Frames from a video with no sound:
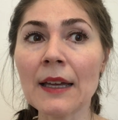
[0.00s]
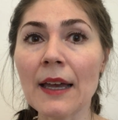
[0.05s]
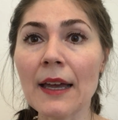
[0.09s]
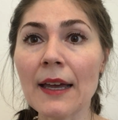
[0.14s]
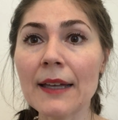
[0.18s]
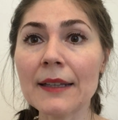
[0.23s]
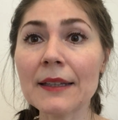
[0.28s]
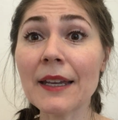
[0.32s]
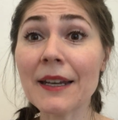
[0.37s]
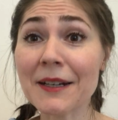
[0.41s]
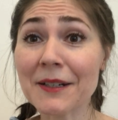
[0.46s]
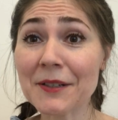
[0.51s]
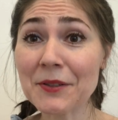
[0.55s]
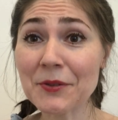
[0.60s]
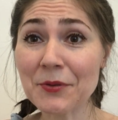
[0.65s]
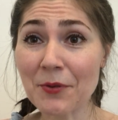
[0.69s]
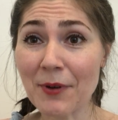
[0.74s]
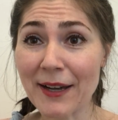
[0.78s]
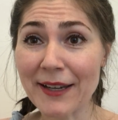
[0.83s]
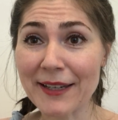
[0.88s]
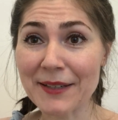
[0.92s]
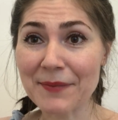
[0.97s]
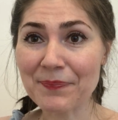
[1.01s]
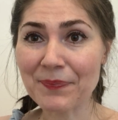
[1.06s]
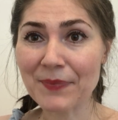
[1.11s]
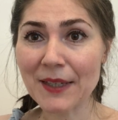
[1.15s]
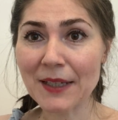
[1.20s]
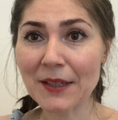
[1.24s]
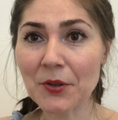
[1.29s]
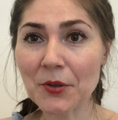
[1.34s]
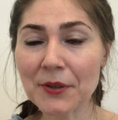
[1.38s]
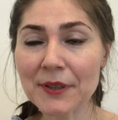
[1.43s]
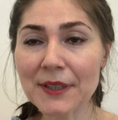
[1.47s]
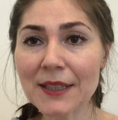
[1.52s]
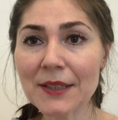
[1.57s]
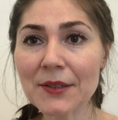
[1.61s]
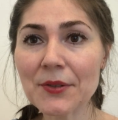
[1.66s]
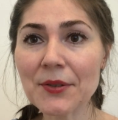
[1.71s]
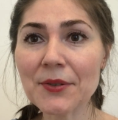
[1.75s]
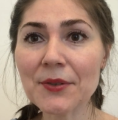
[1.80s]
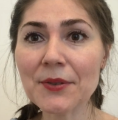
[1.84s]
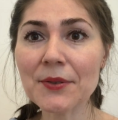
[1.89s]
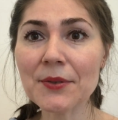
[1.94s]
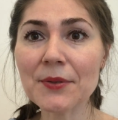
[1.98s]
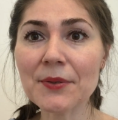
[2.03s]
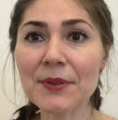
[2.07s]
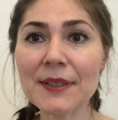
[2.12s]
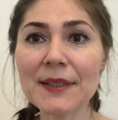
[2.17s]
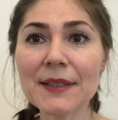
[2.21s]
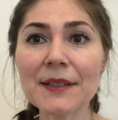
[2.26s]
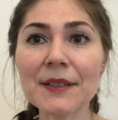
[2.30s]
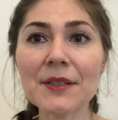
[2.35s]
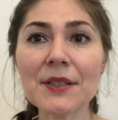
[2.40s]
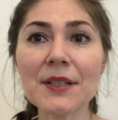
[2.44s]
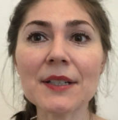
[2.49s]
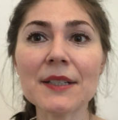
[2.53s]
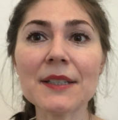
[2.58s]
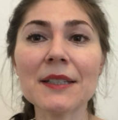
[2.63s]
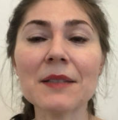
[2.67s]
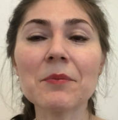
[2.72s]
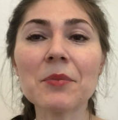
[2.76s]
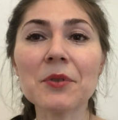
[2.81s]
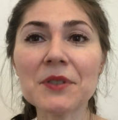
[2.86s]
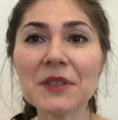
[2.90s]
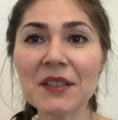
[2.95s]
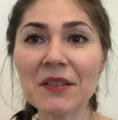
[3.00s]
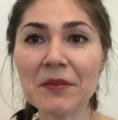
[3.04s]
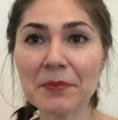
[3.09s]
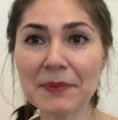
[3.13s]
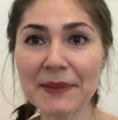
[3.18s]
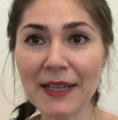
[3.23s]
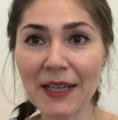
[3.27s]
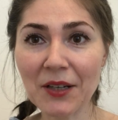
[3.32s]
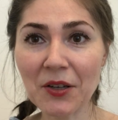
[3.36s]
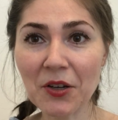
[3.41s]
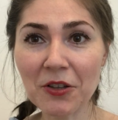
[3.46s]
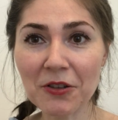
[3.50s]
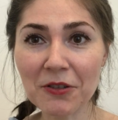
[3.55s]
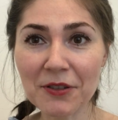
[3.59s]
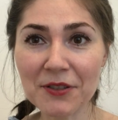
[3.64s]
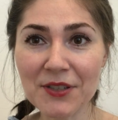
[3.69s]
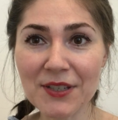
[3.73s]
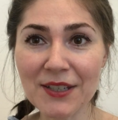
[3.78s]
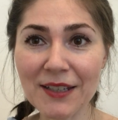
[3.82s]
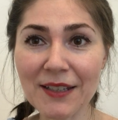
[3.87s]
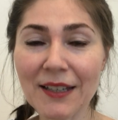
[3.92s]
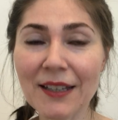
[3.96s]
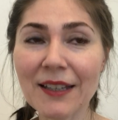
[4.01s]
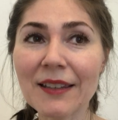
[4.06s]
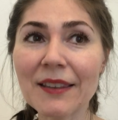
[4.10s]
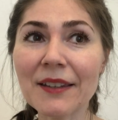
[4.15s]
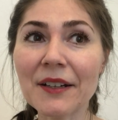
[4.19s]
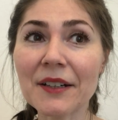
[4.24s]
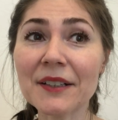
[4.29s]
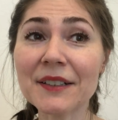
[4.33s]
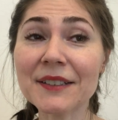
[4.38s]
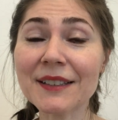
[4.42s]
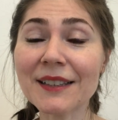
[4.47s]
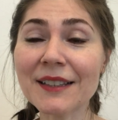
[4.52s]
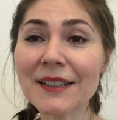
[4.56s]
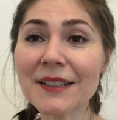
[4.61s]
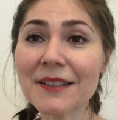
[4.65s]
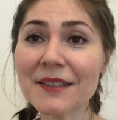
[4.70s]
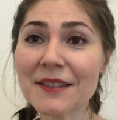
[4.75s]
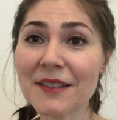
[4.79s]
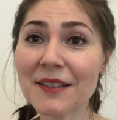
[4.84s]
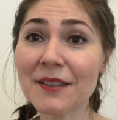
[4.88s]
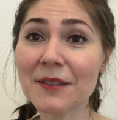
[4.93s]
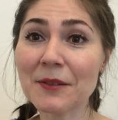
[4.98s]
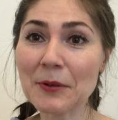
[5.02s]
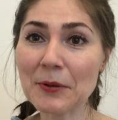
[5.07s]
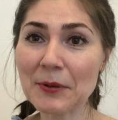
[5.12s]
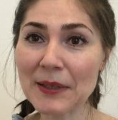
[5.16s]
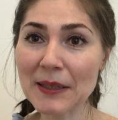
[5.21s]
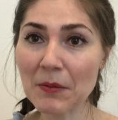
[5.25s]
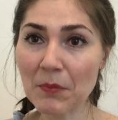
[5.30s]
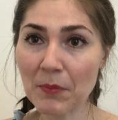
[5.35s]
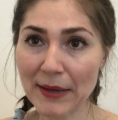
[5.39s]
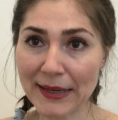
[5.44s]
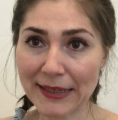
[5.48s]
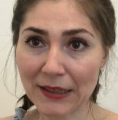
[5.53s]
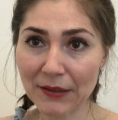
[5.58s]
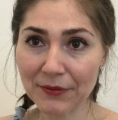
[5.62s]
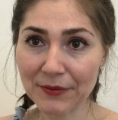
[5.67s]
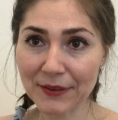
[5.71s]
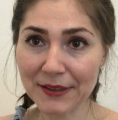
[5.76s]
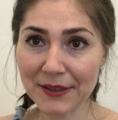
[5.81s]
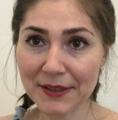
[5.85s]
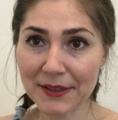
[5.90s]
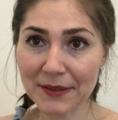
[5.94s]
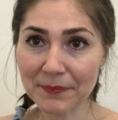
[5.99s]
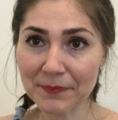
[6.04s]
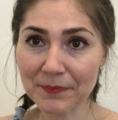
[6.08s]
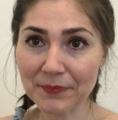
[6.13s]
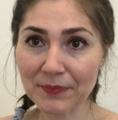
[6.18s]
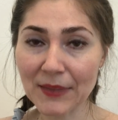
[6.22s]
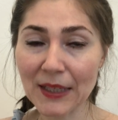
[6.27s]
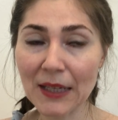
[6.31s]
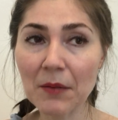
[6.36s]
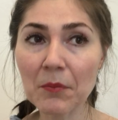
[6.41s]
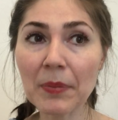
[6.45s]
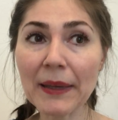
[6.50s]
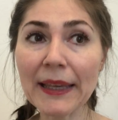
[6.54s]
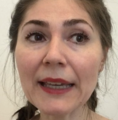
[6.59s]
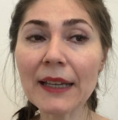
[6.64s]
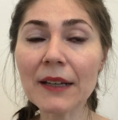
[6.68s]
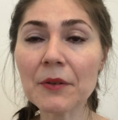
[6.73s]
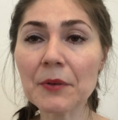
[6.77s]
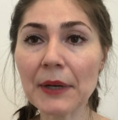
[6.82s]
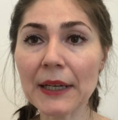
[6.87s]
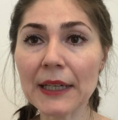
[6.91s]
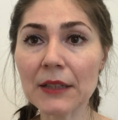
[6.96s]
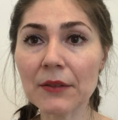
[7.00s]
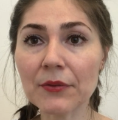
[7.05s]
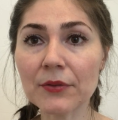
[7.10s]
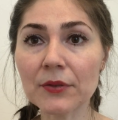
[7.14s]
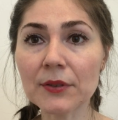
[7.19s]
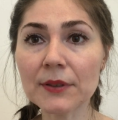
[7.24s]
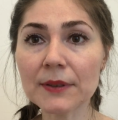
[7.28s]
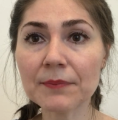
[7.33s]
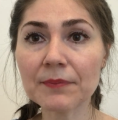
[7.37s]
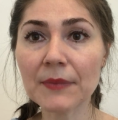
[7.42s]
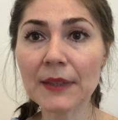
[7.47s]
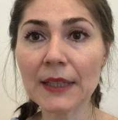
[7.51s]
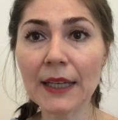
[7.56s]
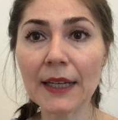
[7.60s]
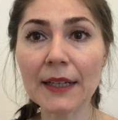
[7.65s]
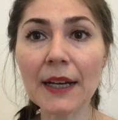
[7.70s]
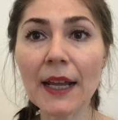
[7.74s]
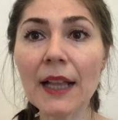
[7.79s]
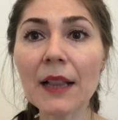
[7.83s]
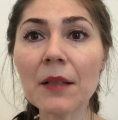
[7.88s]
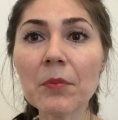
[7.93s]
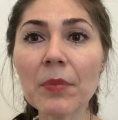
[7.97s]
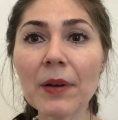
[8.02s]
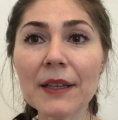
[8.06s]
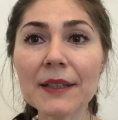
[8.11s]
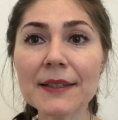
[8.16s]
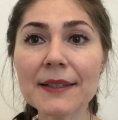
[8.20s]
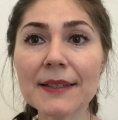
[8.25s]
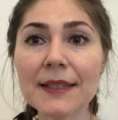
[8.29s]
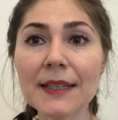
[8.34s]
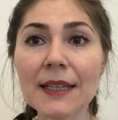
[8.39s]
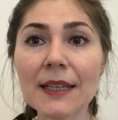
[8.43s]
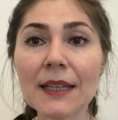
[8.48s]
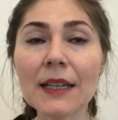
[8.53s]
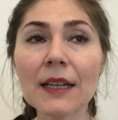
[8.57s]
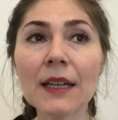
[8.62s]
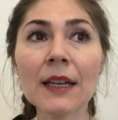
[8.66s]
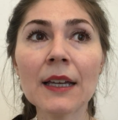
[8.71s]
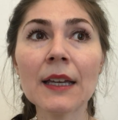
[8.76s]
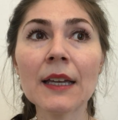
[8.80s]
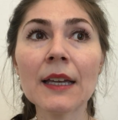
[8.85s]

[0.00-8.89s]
And here's why. According to researchers in positive psychology, there are at least three benefits. Being grateful can help us see